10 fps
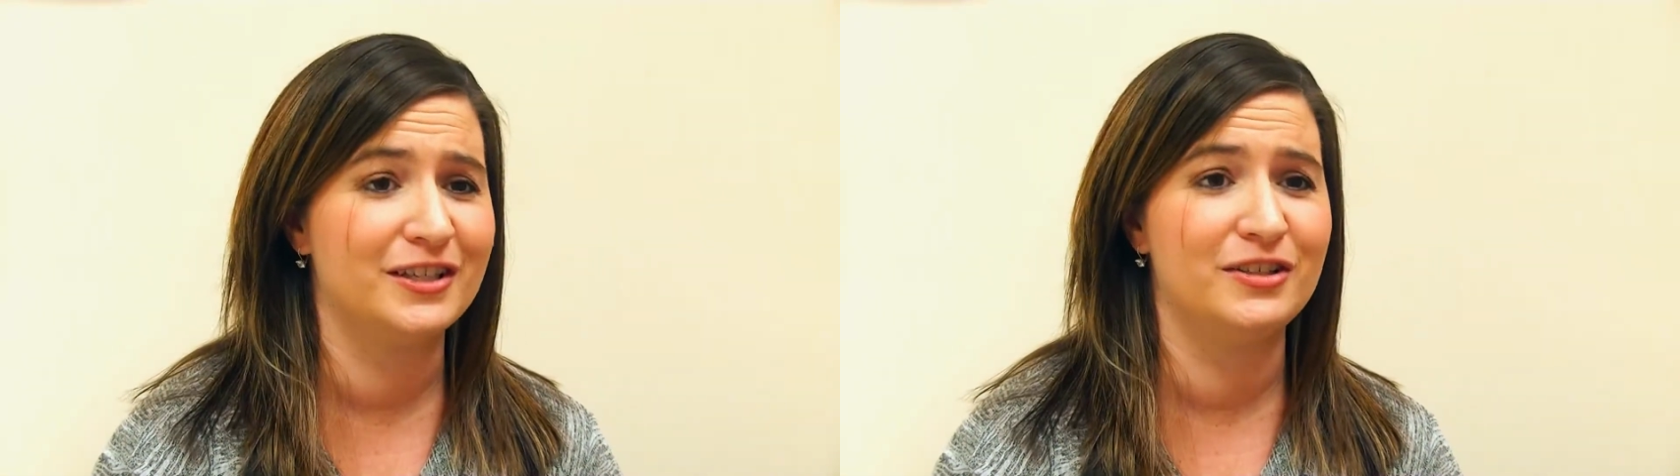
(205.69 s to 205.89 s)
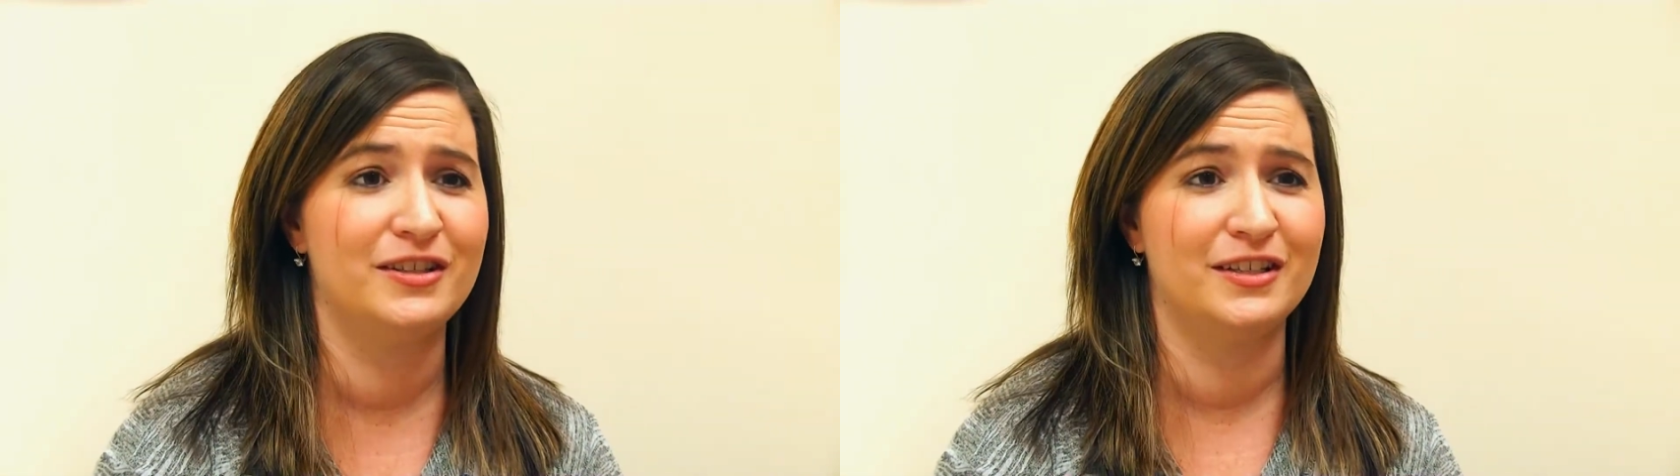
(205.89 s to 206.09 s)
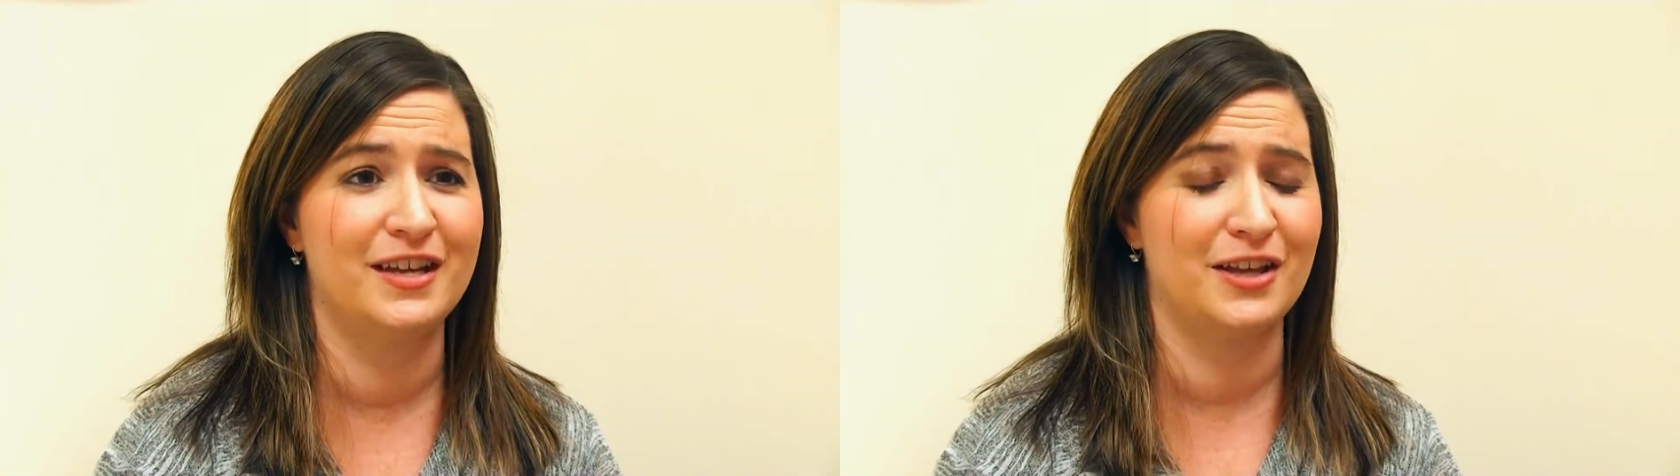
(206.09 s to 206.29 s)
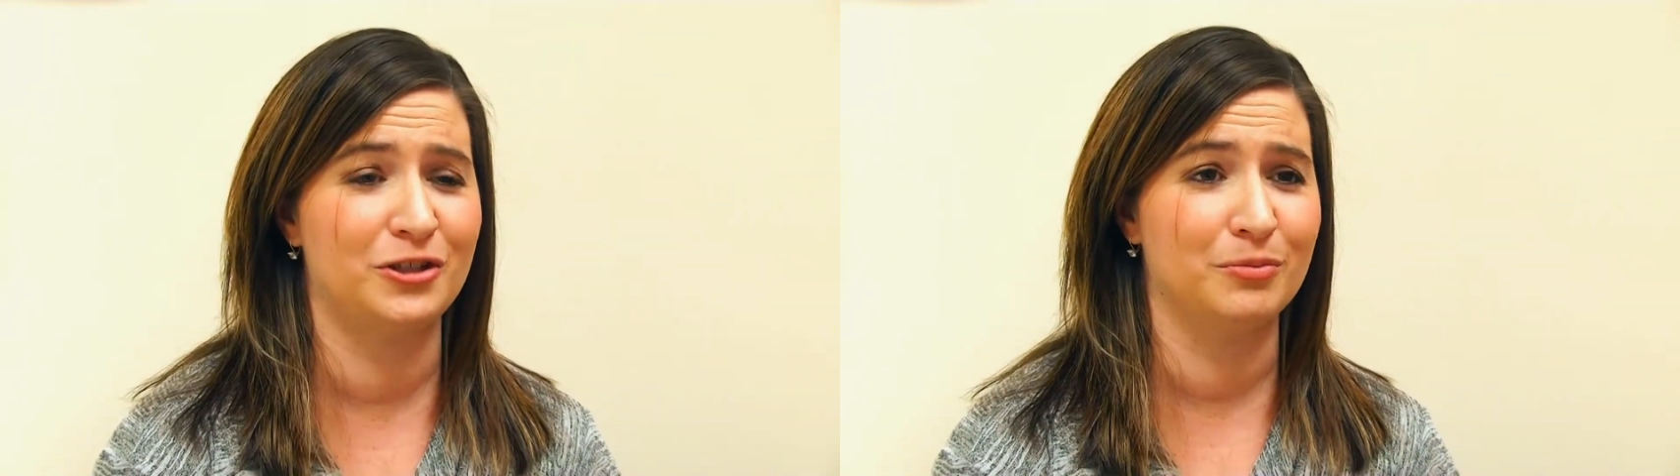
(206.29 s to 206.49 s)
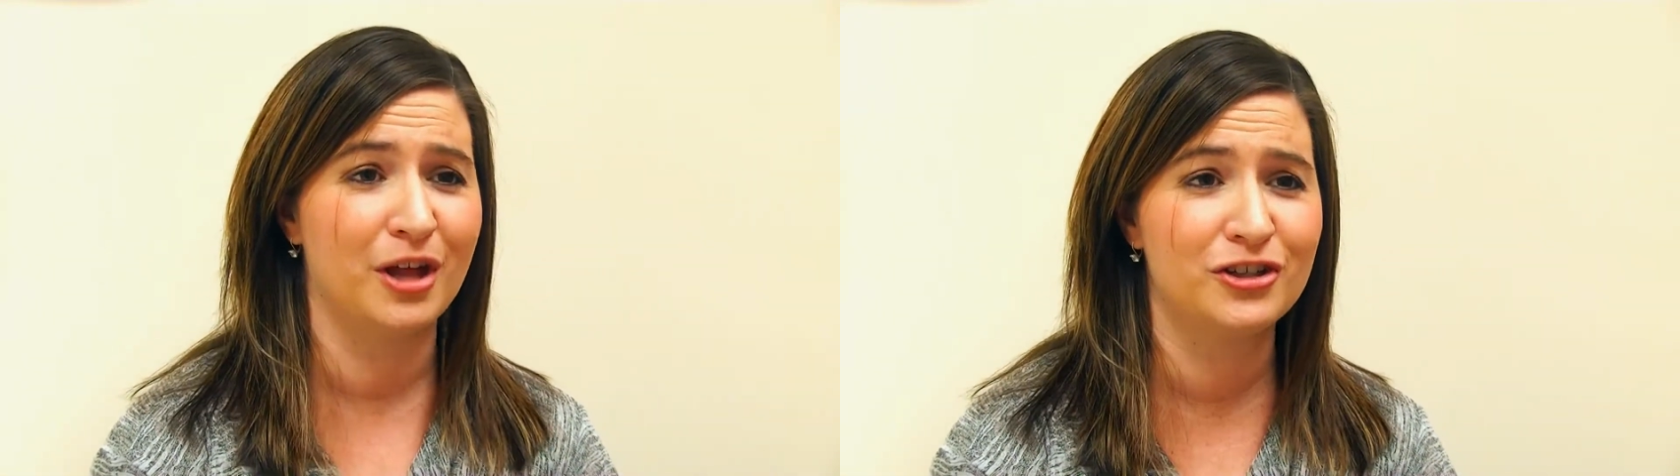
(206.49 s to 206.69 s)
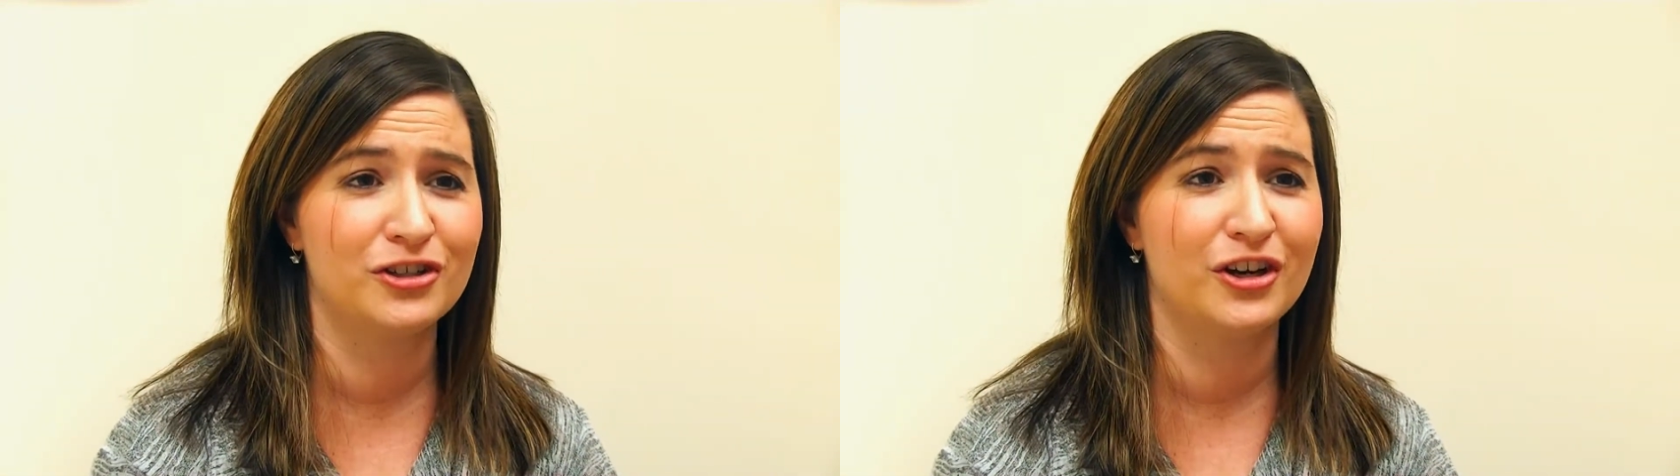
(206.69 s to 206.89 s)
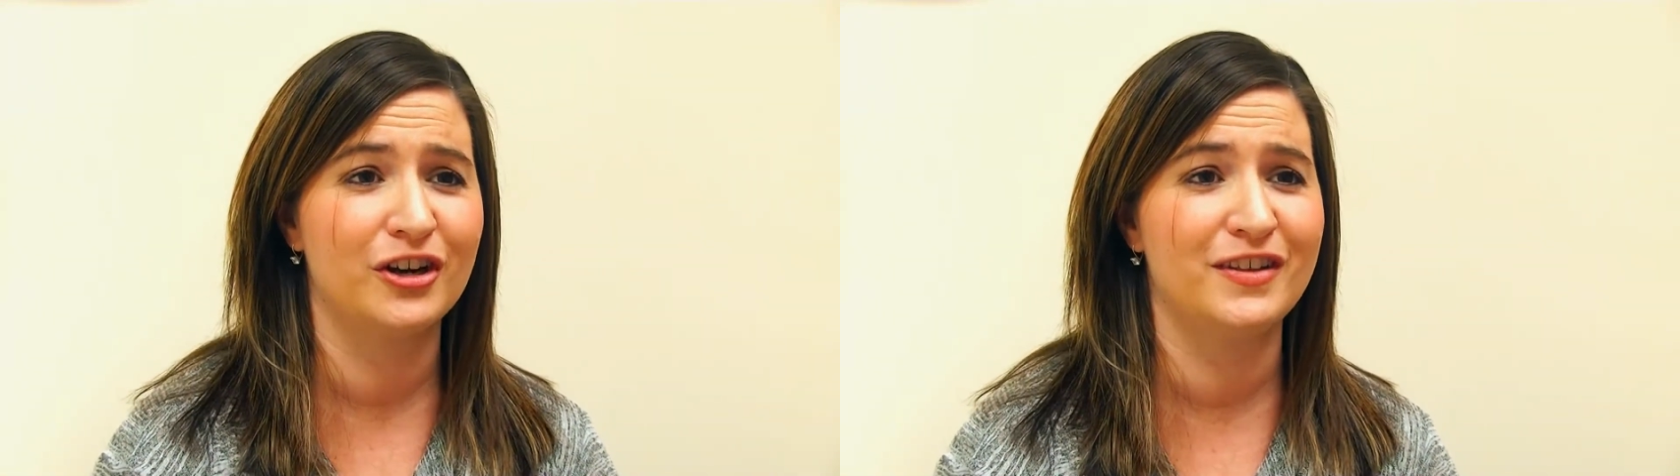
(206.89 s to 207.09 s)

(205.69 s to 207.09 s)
to test your blood sugar.